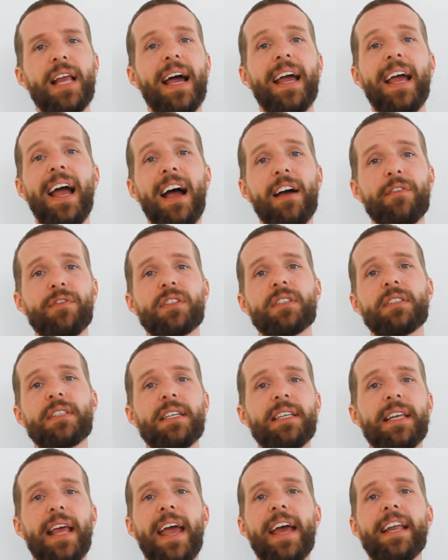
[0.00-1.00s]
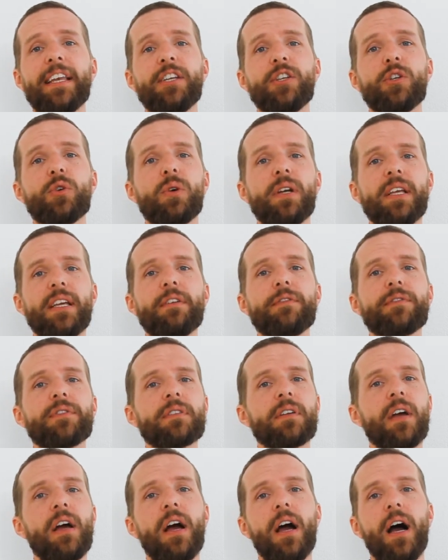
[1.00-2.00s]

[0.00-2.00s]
I haven't seen any new leaves,